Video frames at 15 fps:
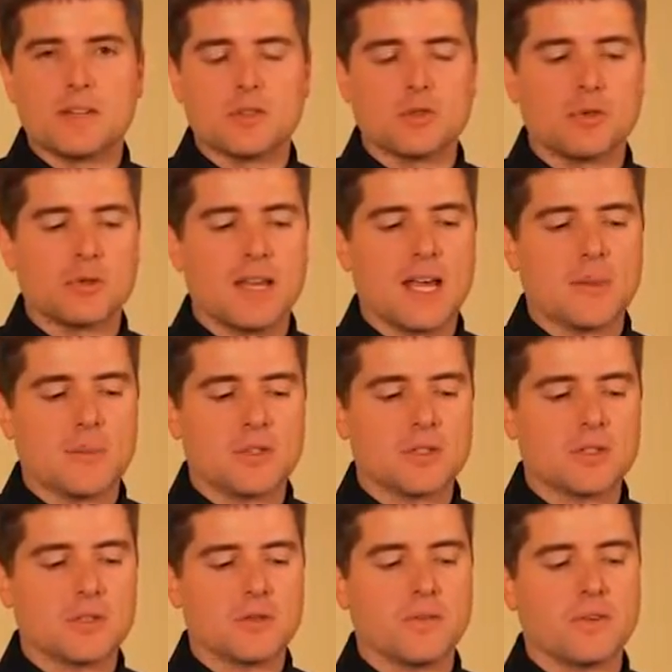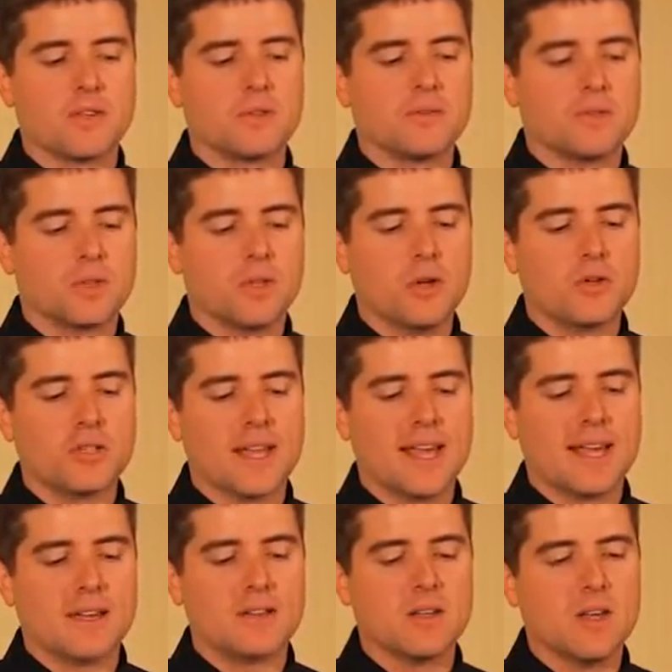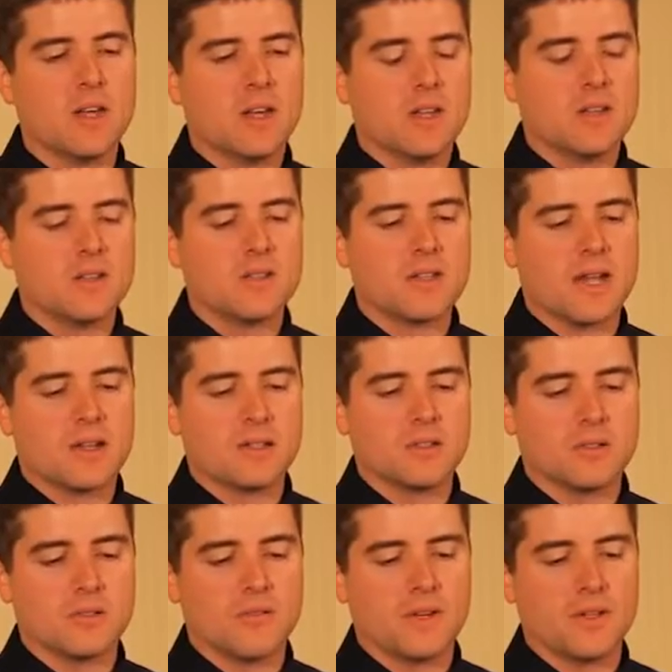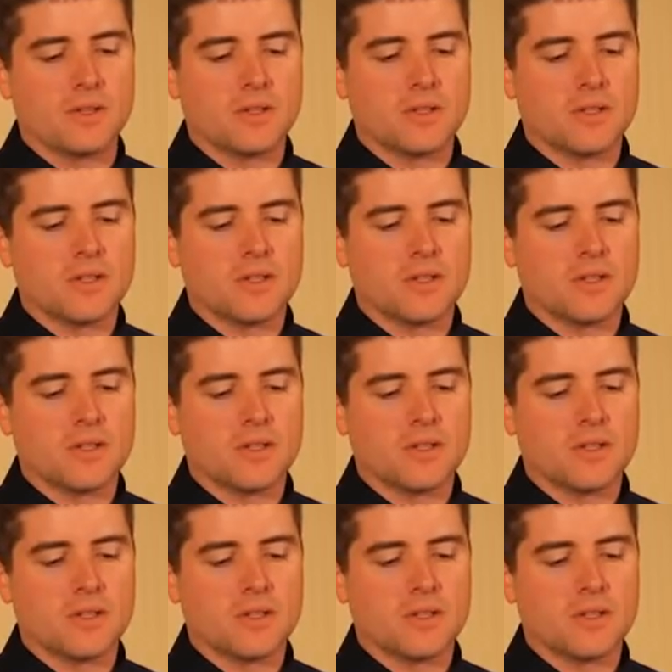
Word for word: have the true damage. So if you close the hand, this is how you lose fingers.